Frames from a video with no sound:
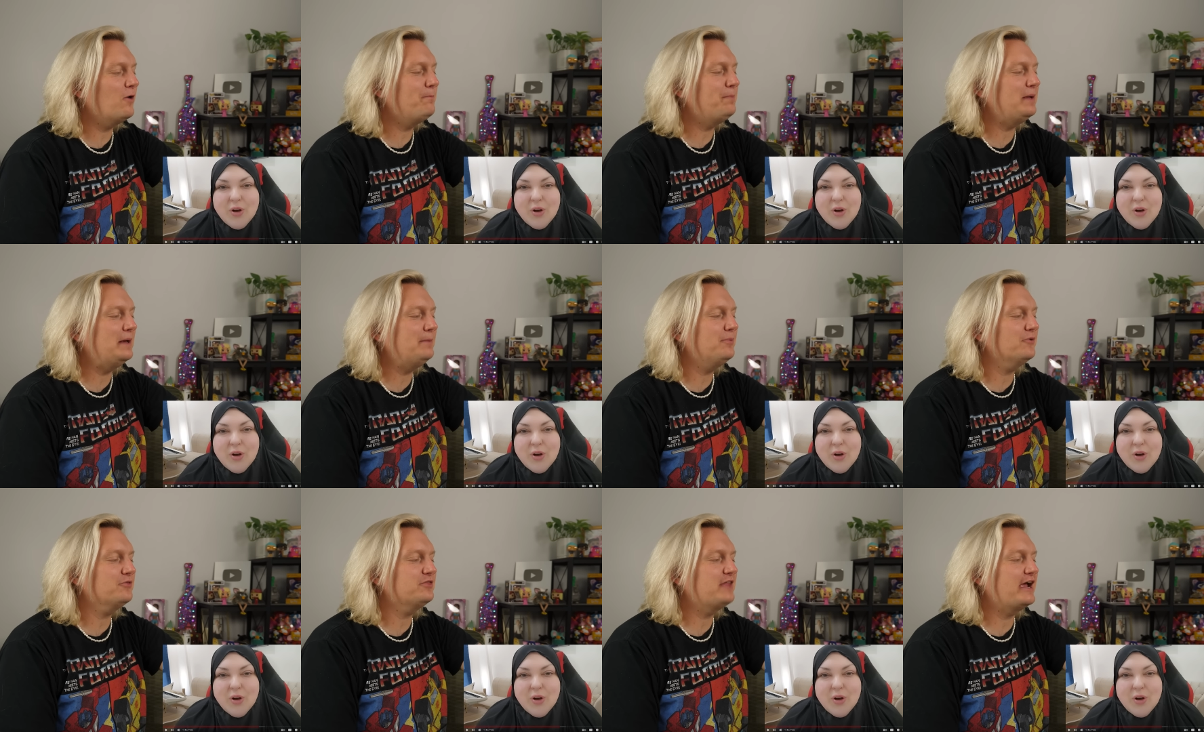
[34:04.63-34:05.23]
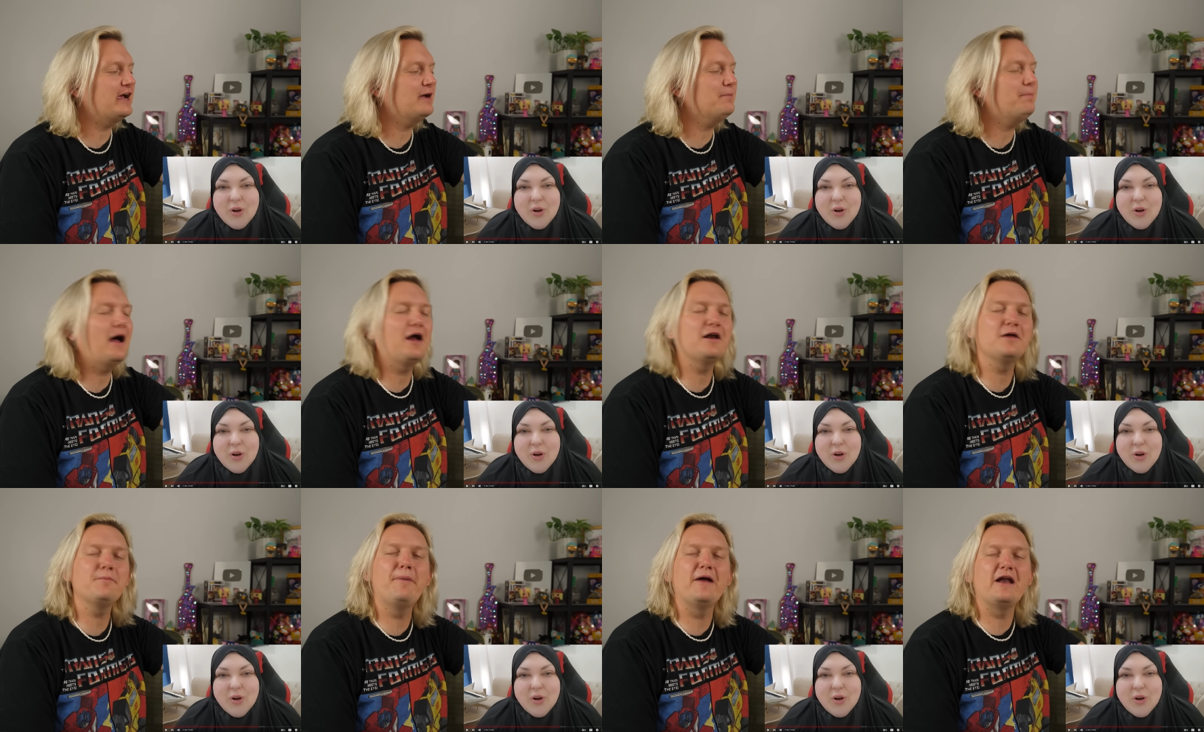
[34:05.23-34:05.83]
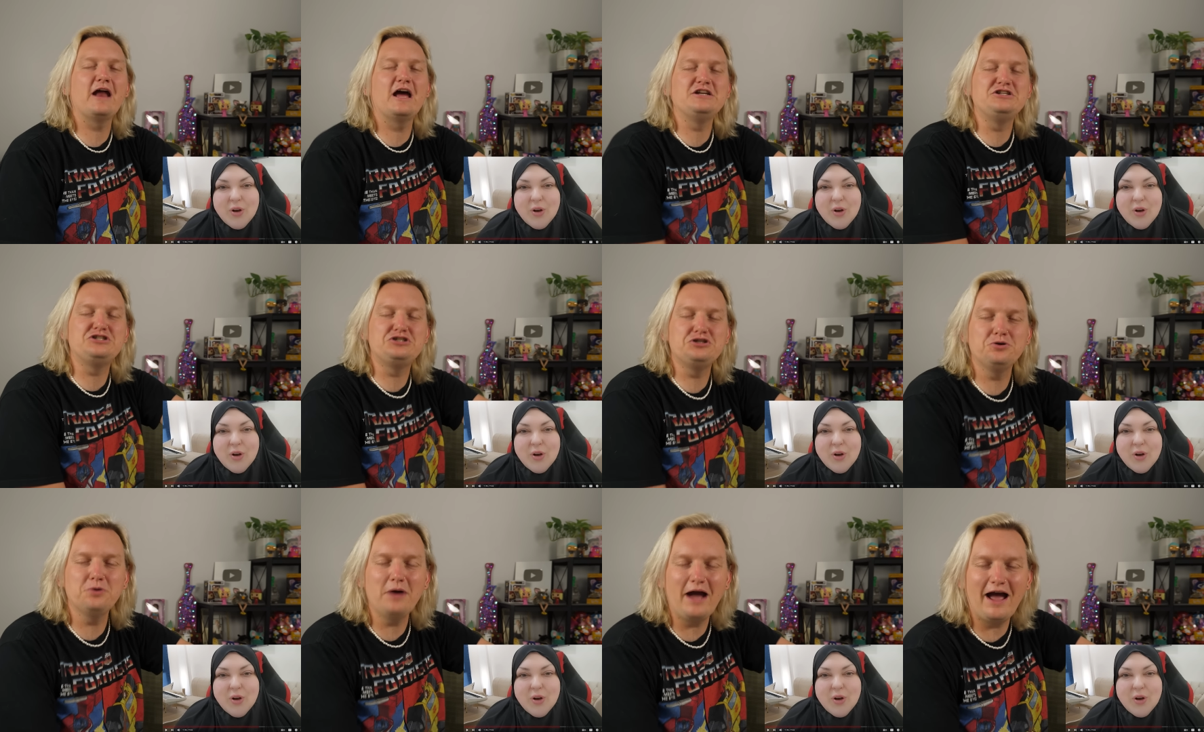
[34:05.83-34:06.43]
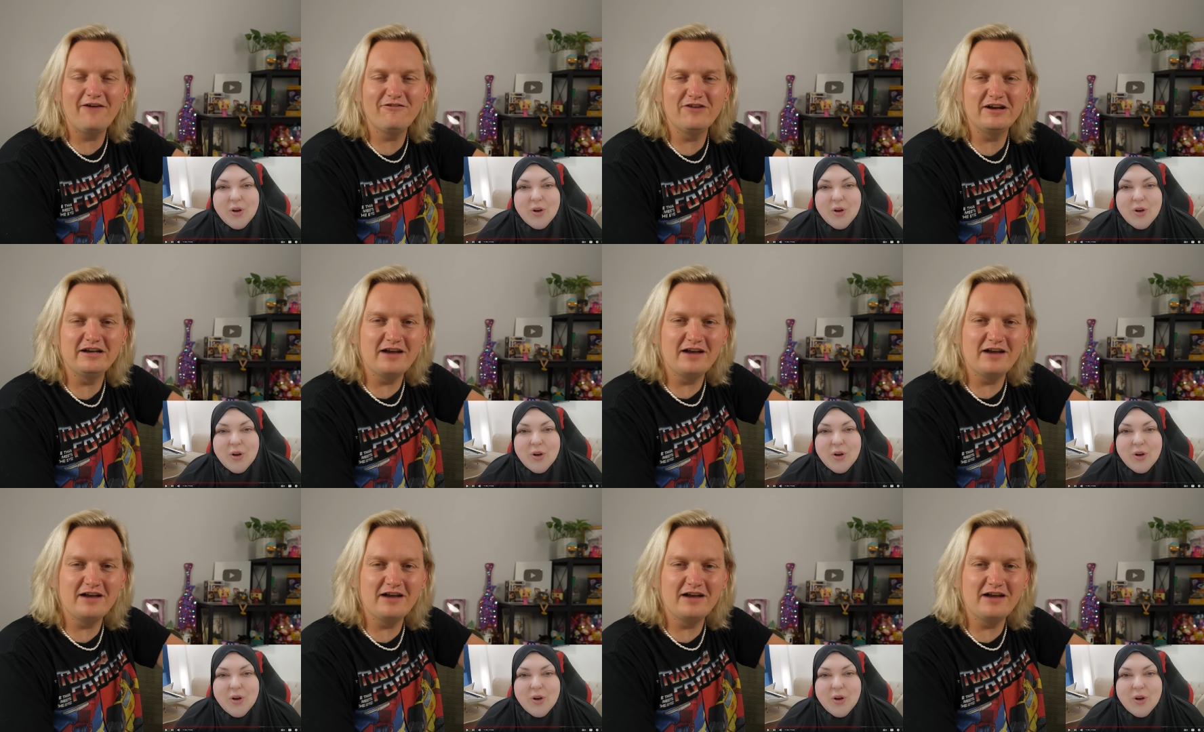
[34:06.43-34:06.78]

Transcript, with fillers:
Speaker 1: what people think about it, but I do have a